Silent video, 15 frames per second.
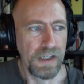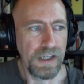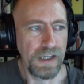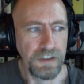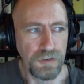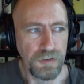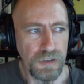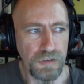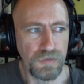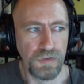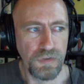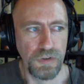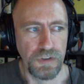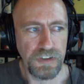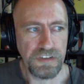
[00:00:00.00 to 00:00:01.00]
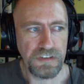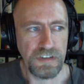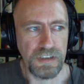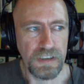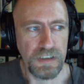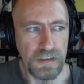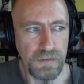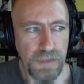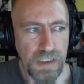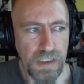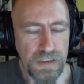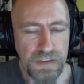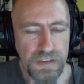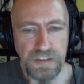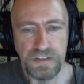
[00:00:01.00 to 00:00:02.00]
And in turn, of course,
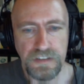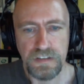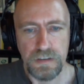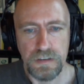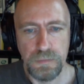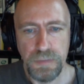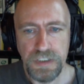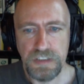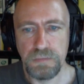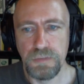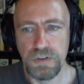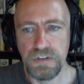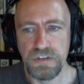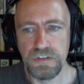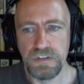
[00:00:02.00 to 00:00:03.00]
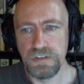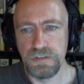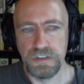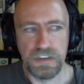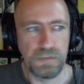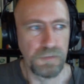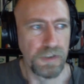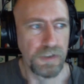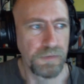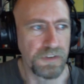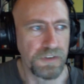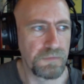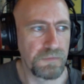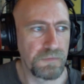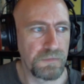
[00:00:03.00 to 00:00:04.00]
these big sponsors or these premium
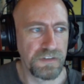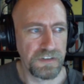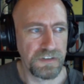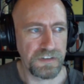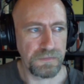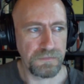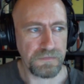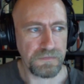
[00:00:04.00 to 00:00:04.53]
sponsors,